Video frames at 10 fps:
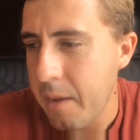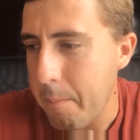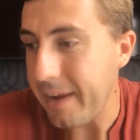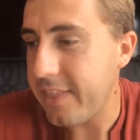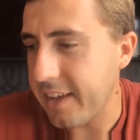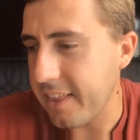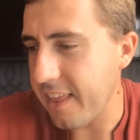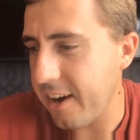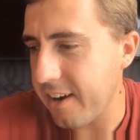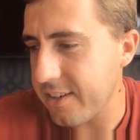Main thinking
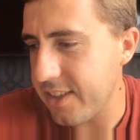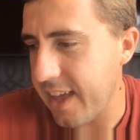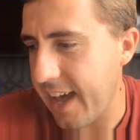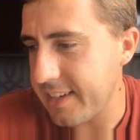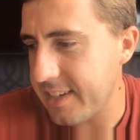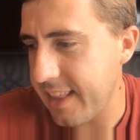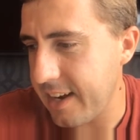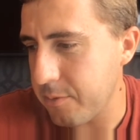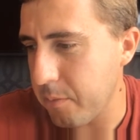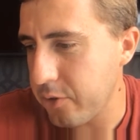there is that
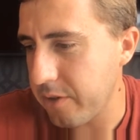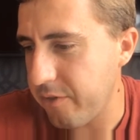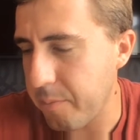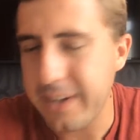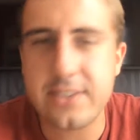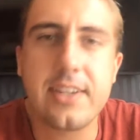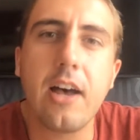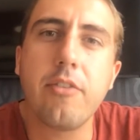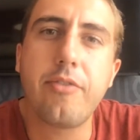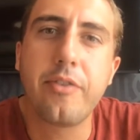is mostly for
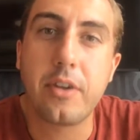myself